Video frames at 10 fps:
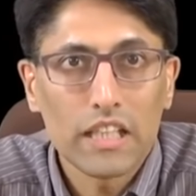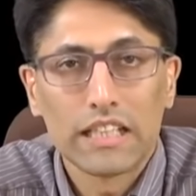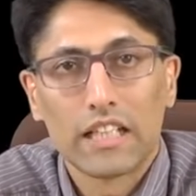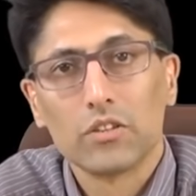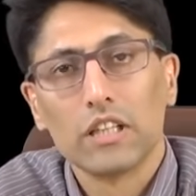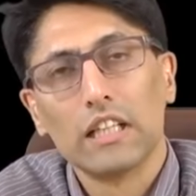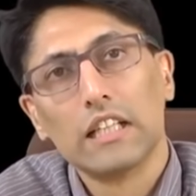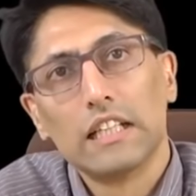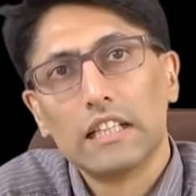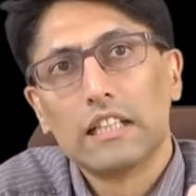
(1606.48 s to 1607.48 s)
Now,
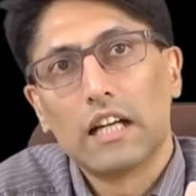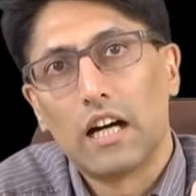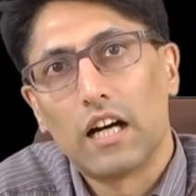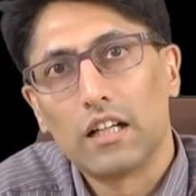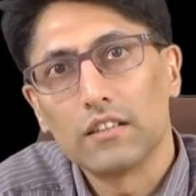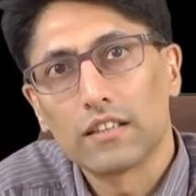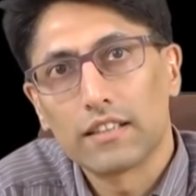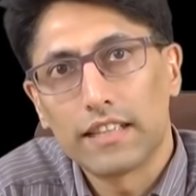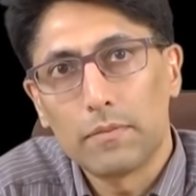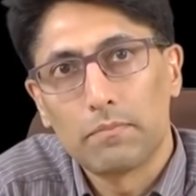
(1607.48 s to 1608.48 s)
under
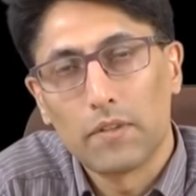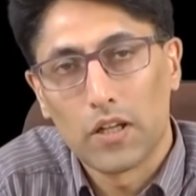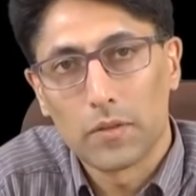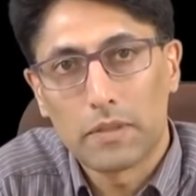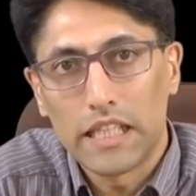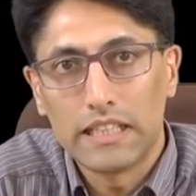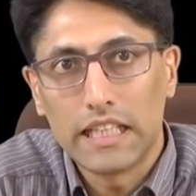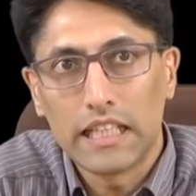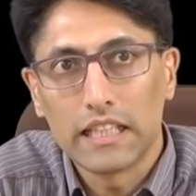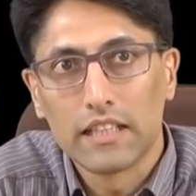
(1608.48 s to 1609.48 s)
the
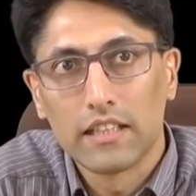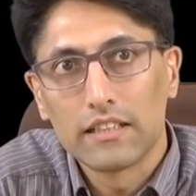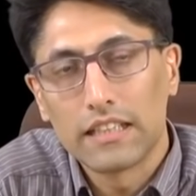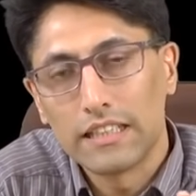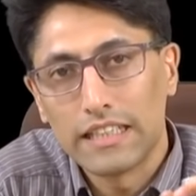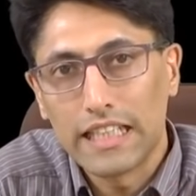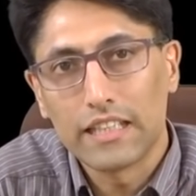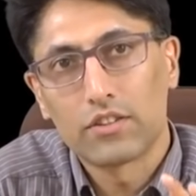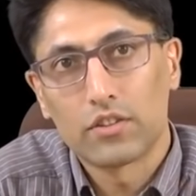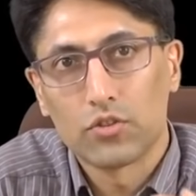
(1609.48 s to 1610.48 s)
CRPD, the
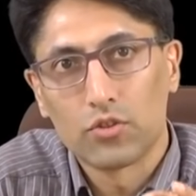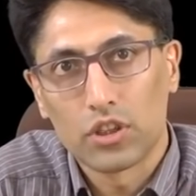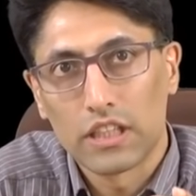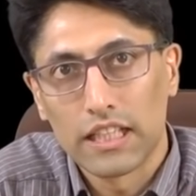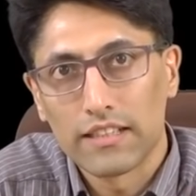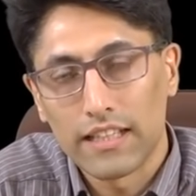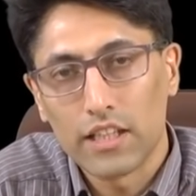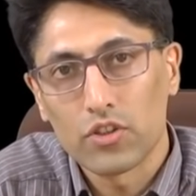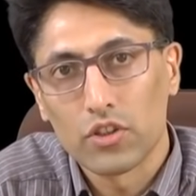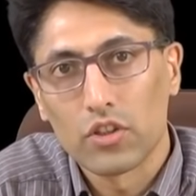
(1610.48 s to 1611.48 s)

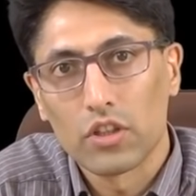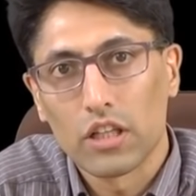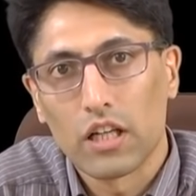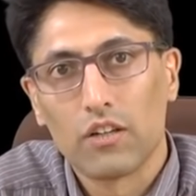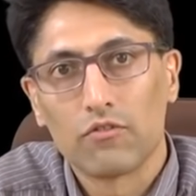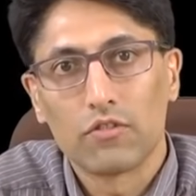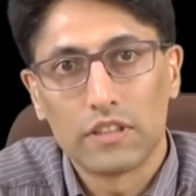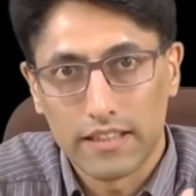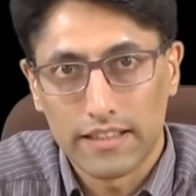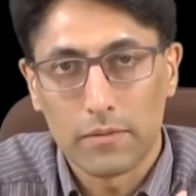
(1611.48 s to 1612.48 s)
deinstitutionalization
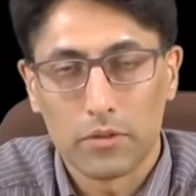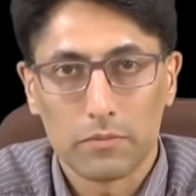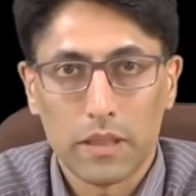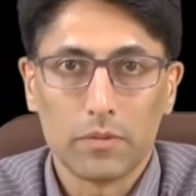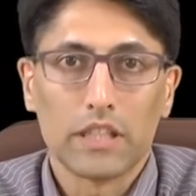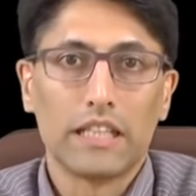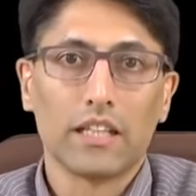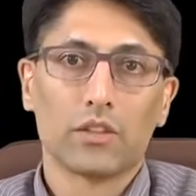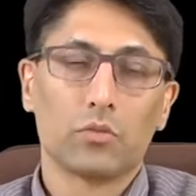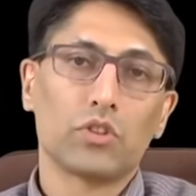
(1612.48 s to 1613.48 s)
of disabled people,
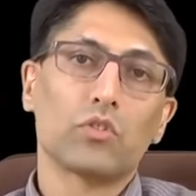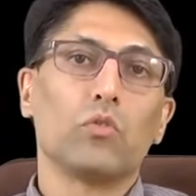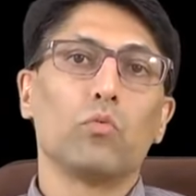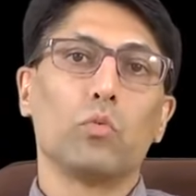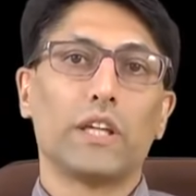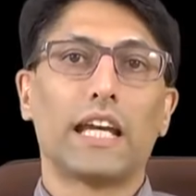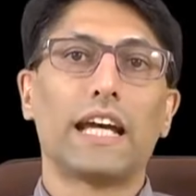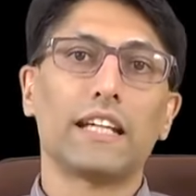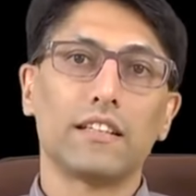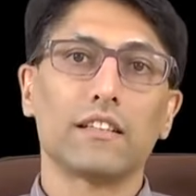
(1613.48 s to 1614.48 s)
in other words, we
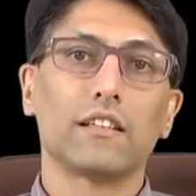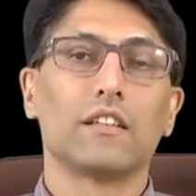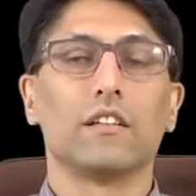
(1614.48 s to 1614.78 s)
had